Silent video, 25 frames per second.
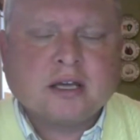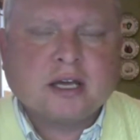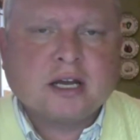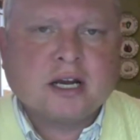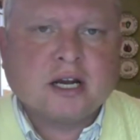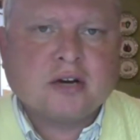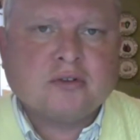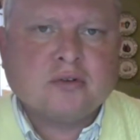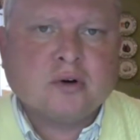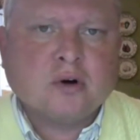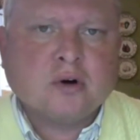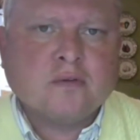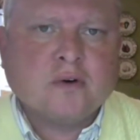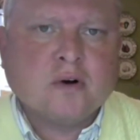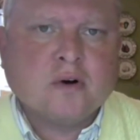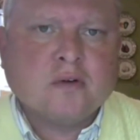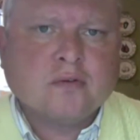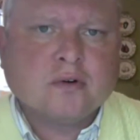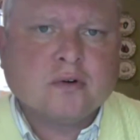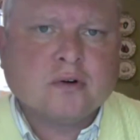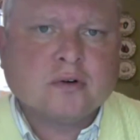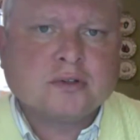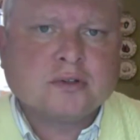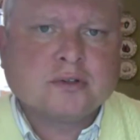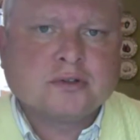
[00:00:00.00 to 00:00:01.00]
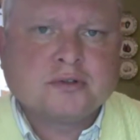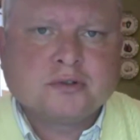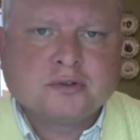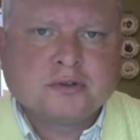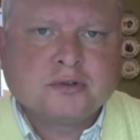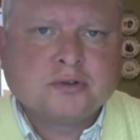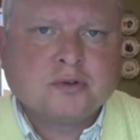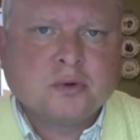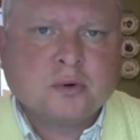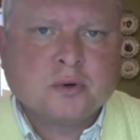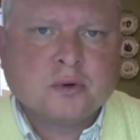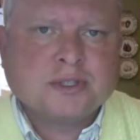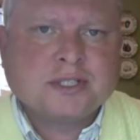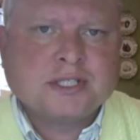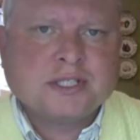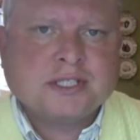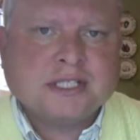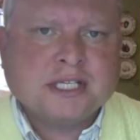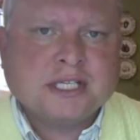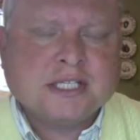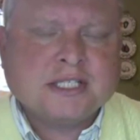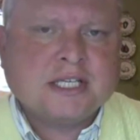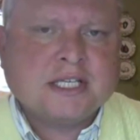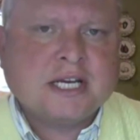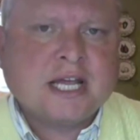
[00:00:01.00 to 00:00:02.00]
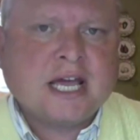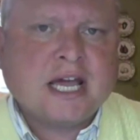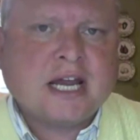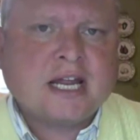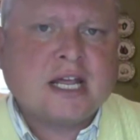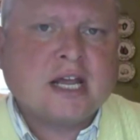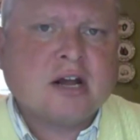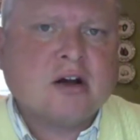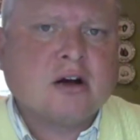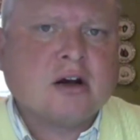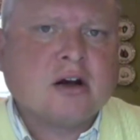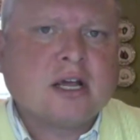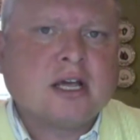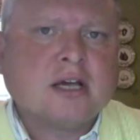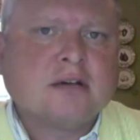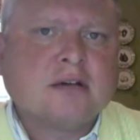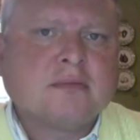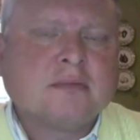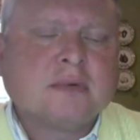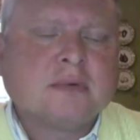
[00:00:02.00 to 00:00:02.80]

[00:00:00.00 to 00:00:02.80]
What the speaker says: and I drove over towards the Cincinnati area.